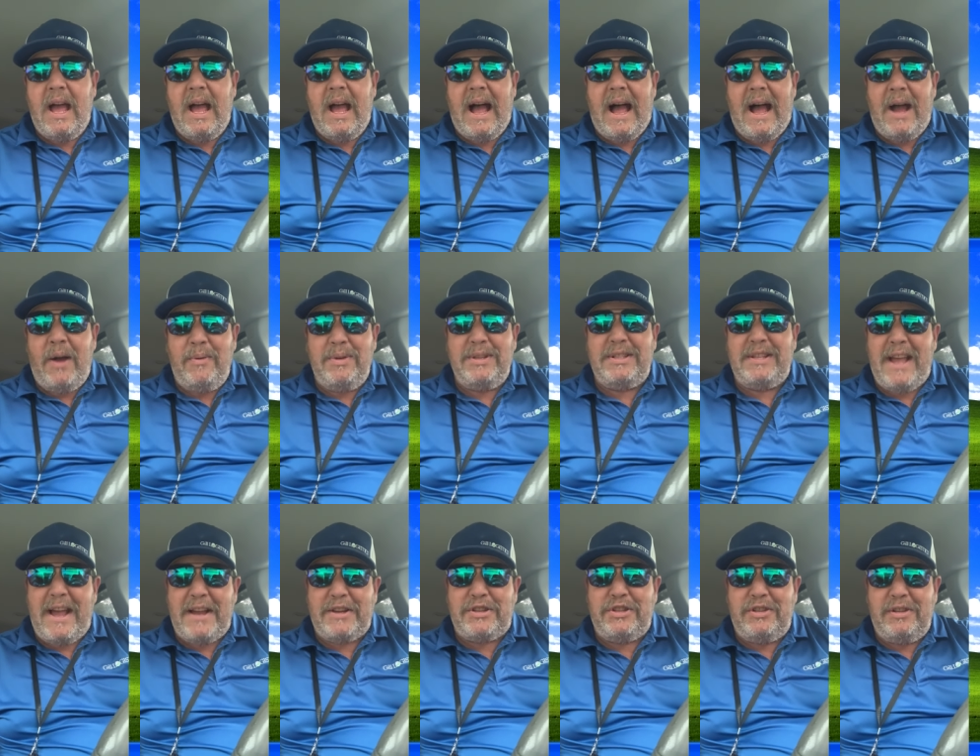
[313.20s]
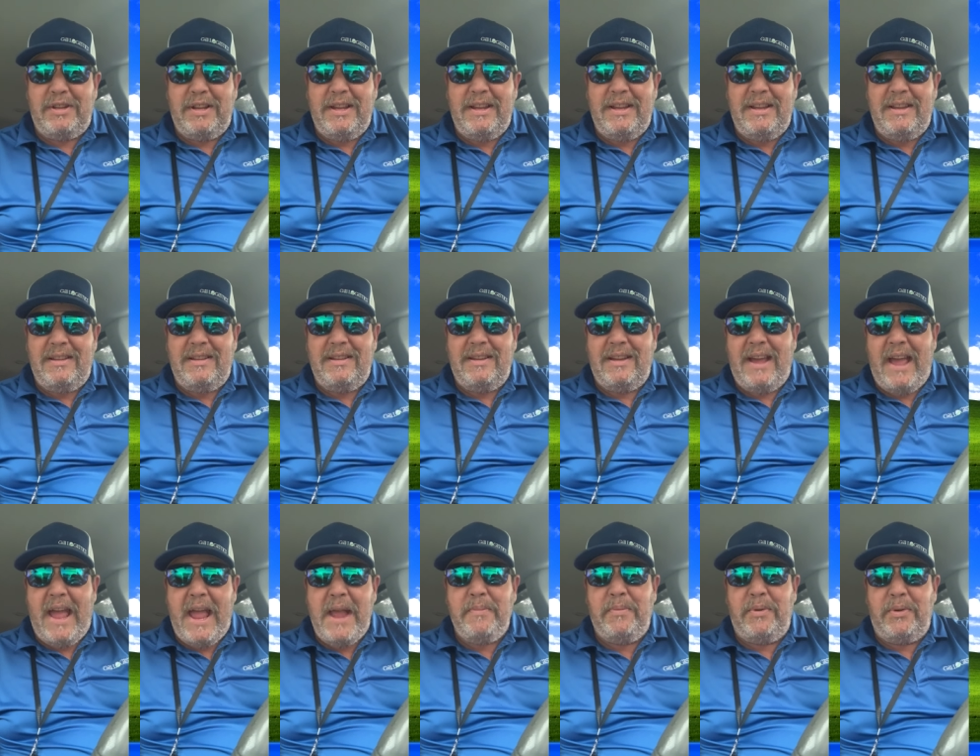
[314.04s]
I was actually
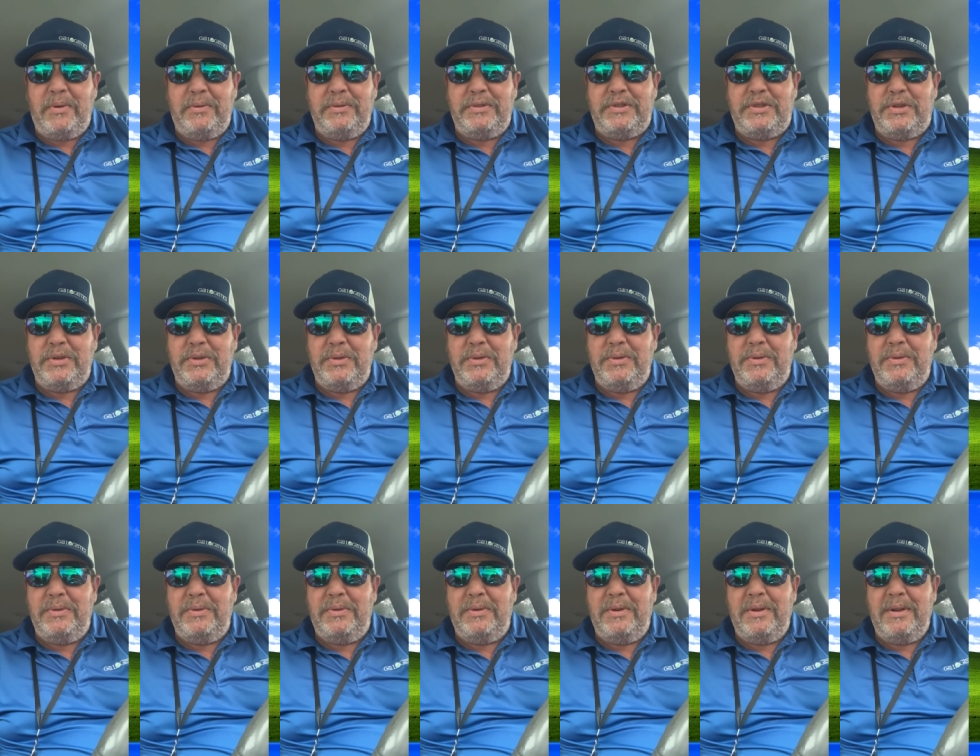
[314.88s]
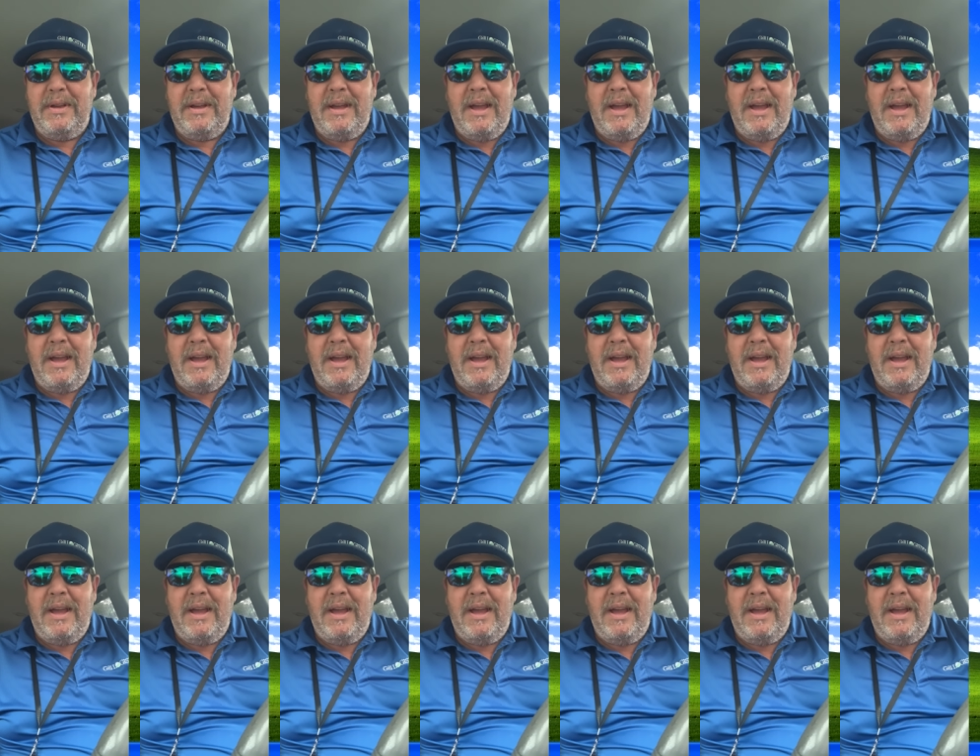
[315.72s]
able to